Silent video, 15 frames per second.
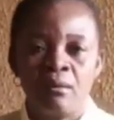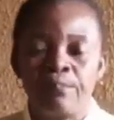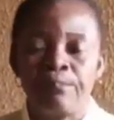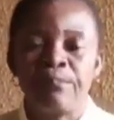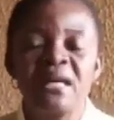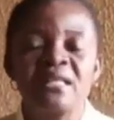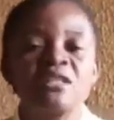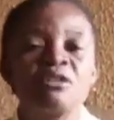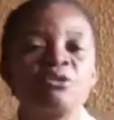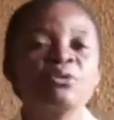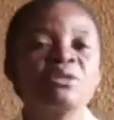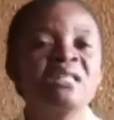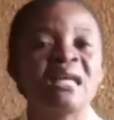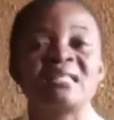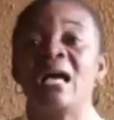particle
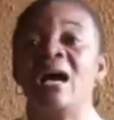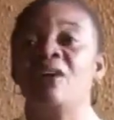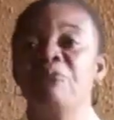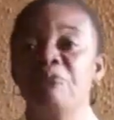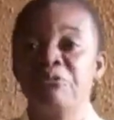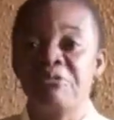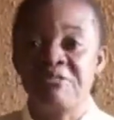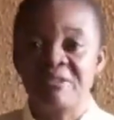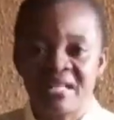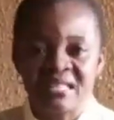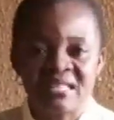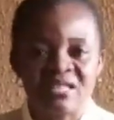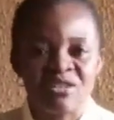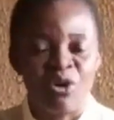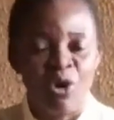that have
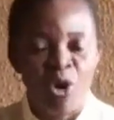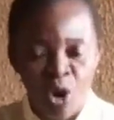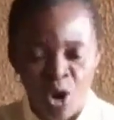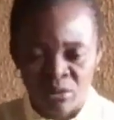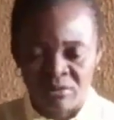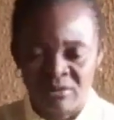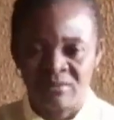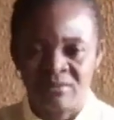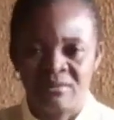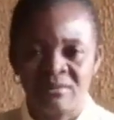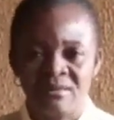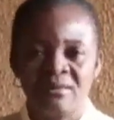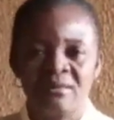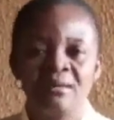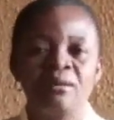rest on
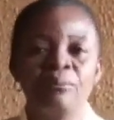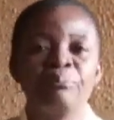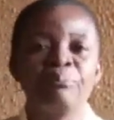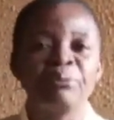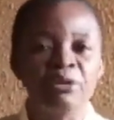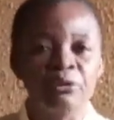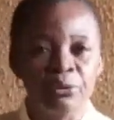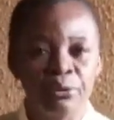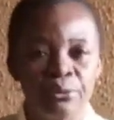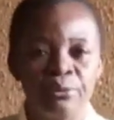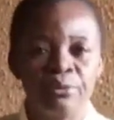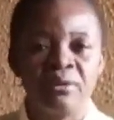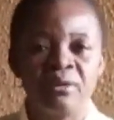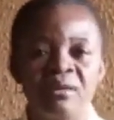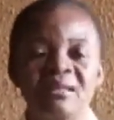below
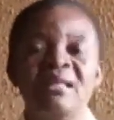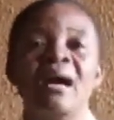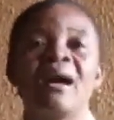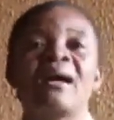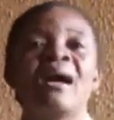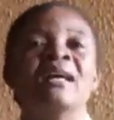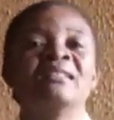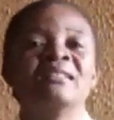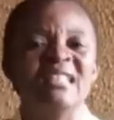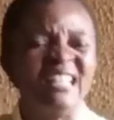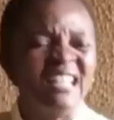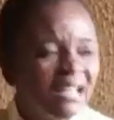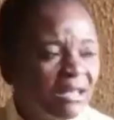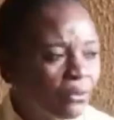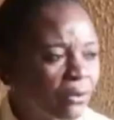that can
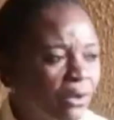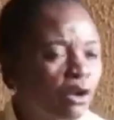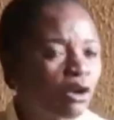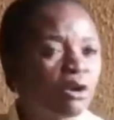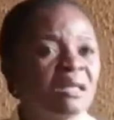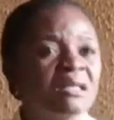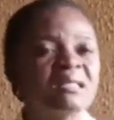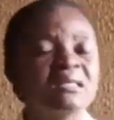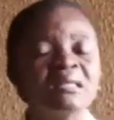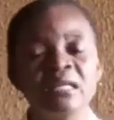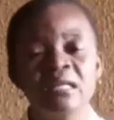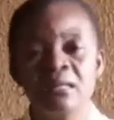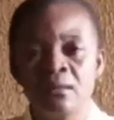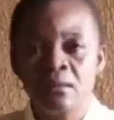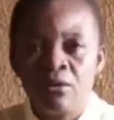
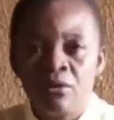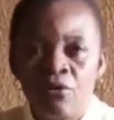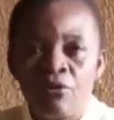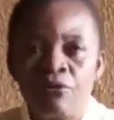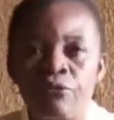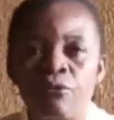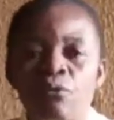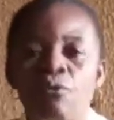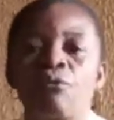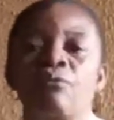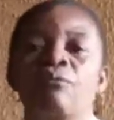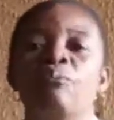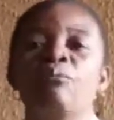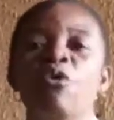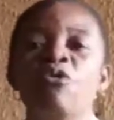easily
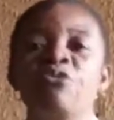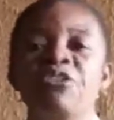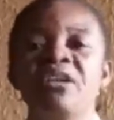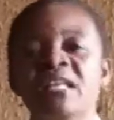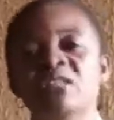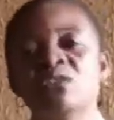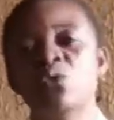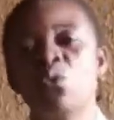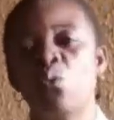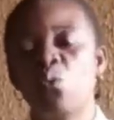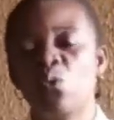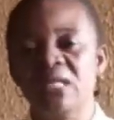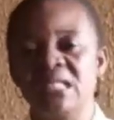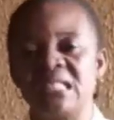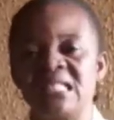move in
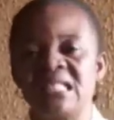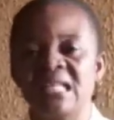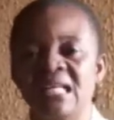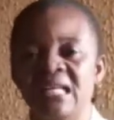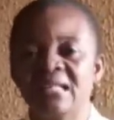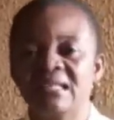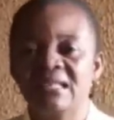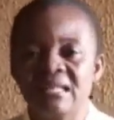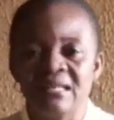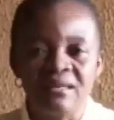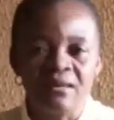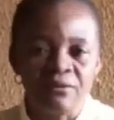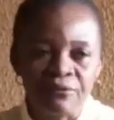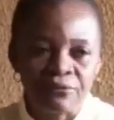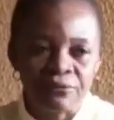with the